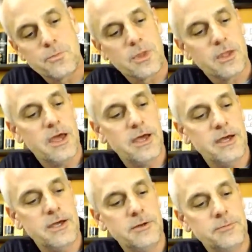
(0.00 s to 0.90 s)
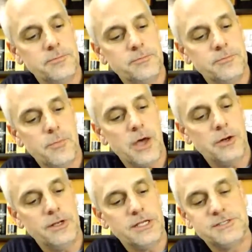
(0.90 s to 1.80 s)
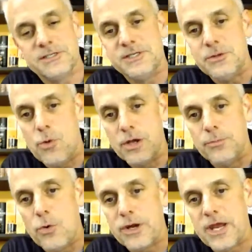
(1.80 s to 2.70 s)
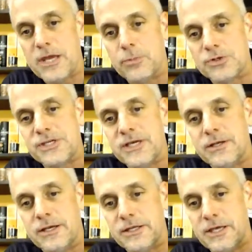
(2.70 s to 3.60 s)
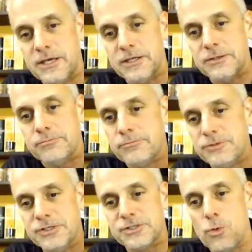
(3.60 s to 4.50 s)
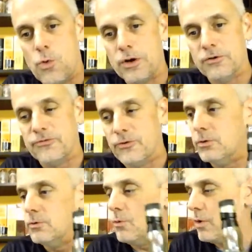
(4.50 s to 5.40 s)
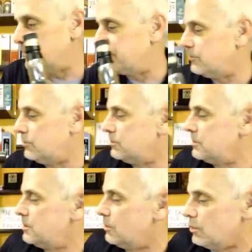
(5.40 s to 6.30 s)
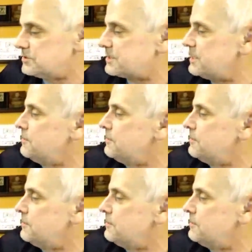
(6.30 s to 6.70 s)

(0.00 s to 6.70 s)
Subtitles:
bottled at 61.8%. And again, just a wonderful, wonderful whiskey.